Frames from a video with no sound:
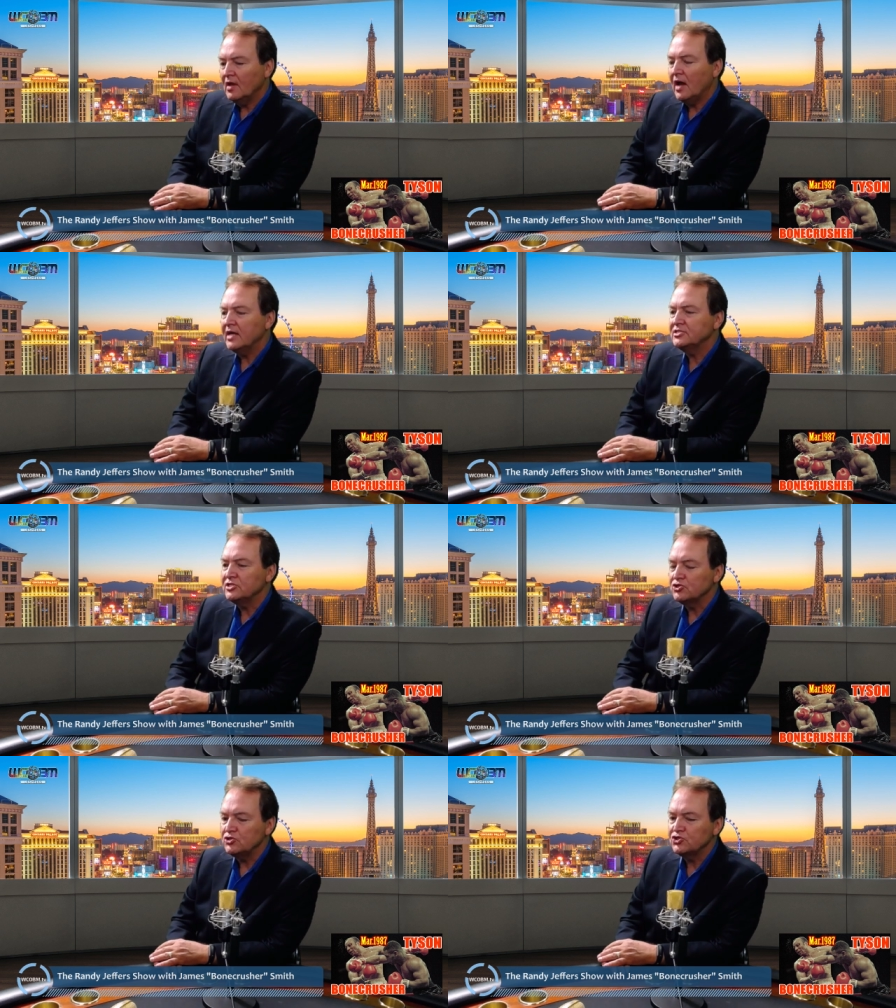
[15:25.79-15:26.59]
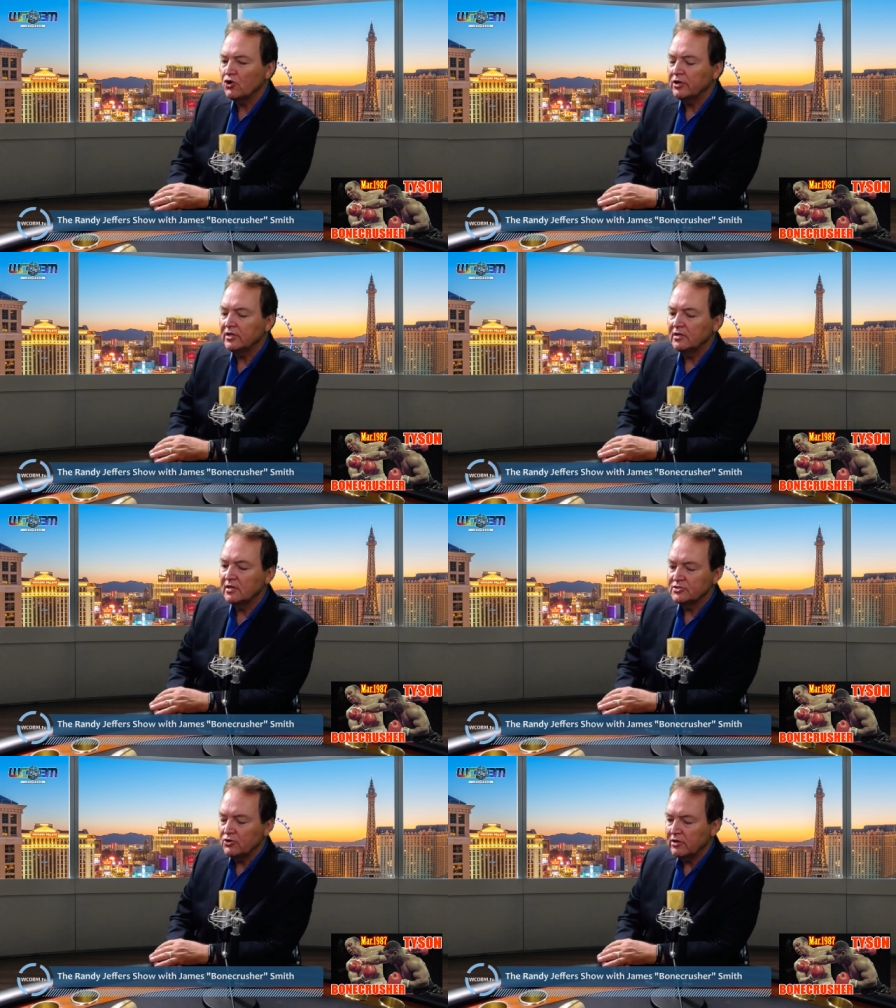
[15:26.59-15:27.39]
I see. So you started
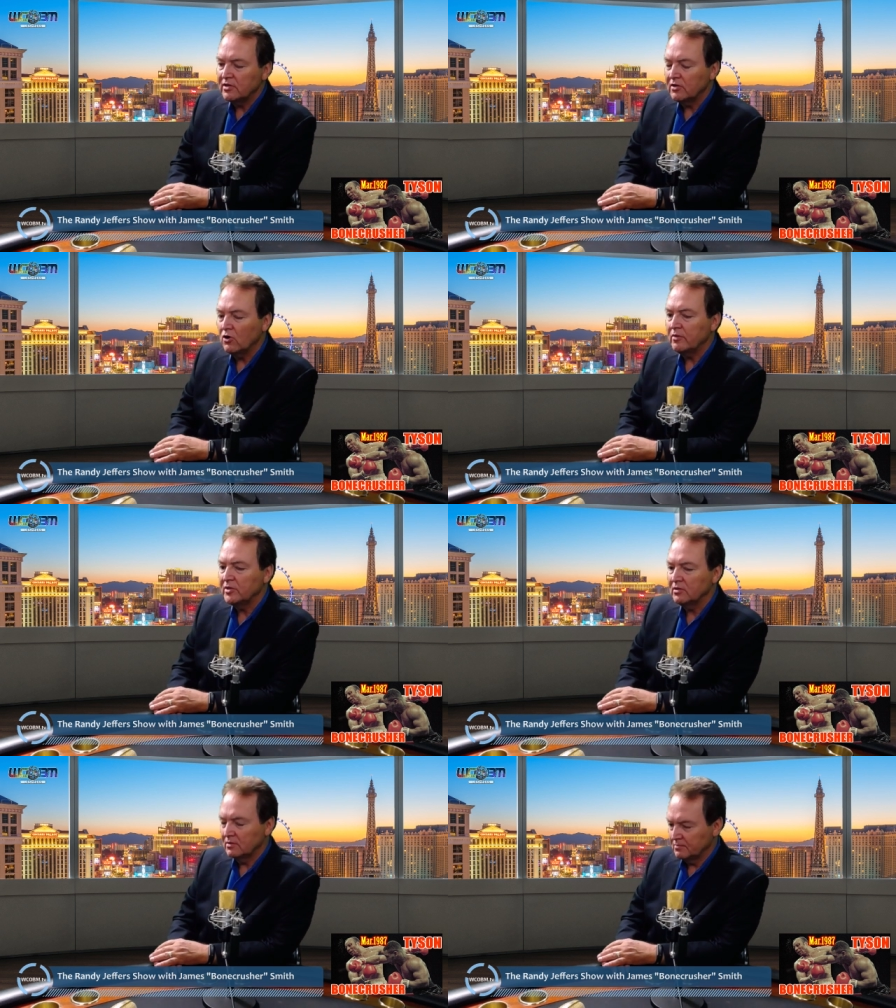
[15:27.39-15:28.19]
in the Army.